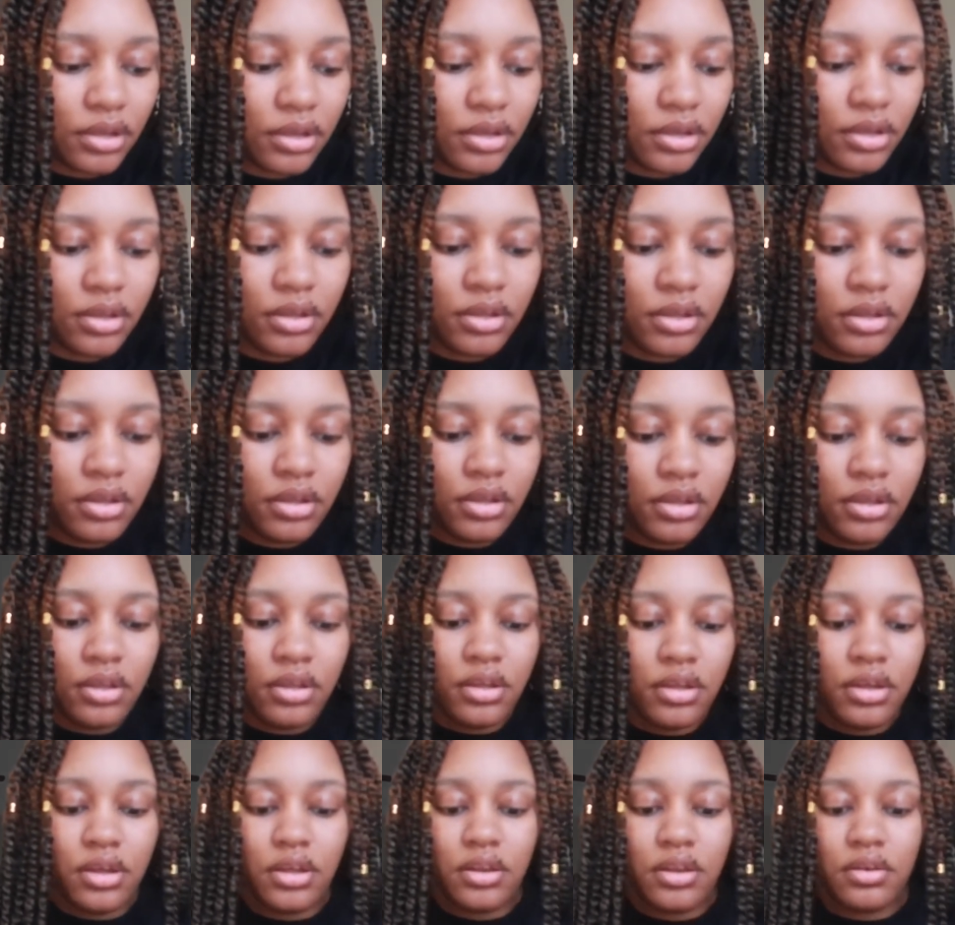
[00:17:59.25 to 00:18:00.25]

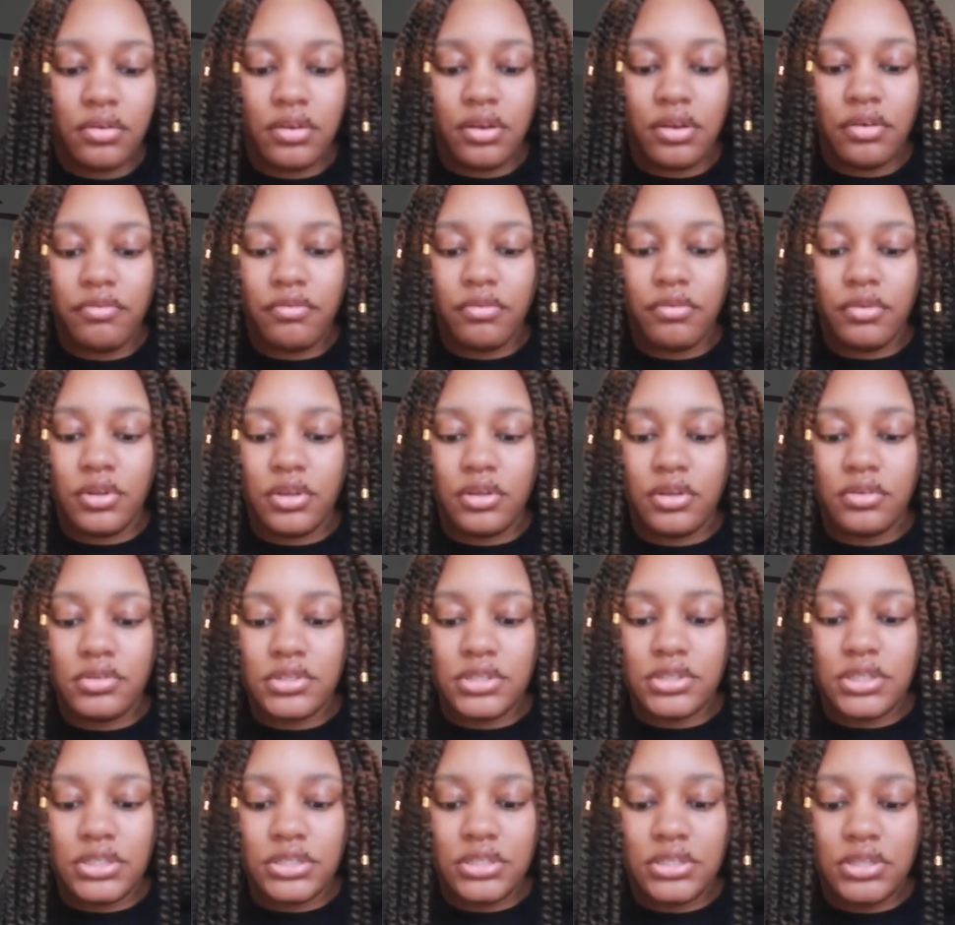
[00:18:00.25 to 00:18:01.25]
I don't never really
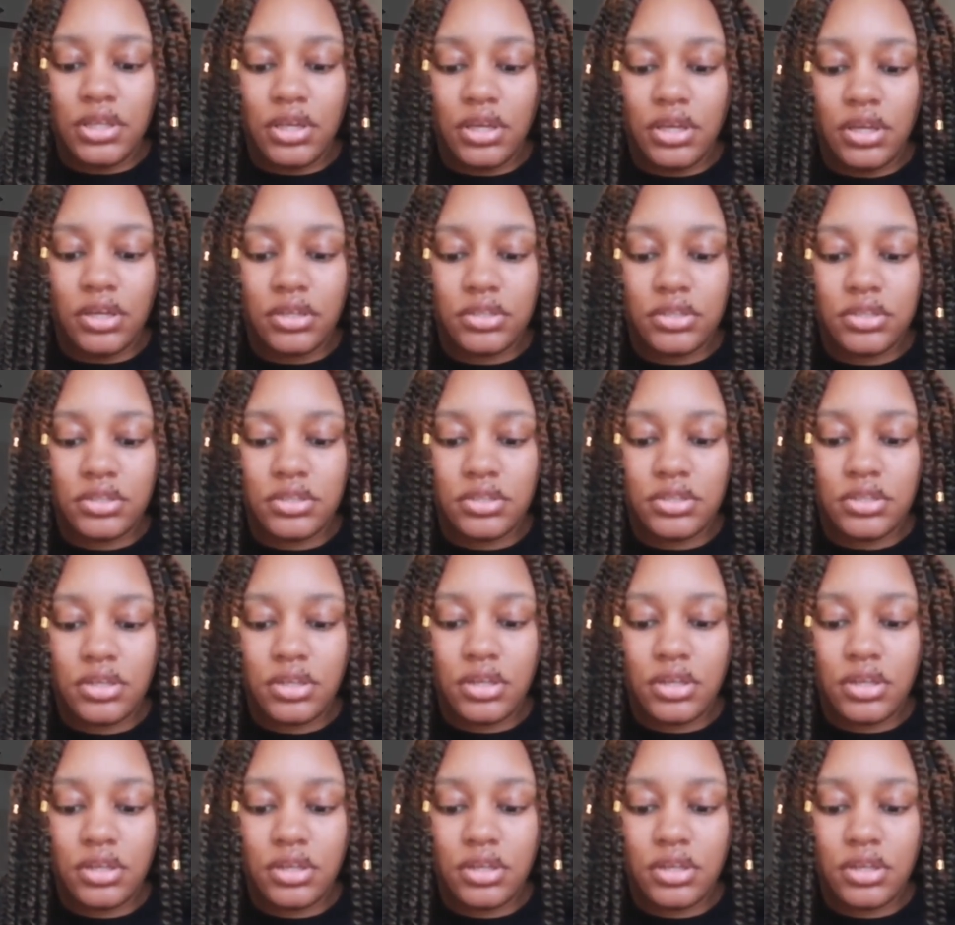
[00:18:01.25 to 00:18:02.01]
use these things.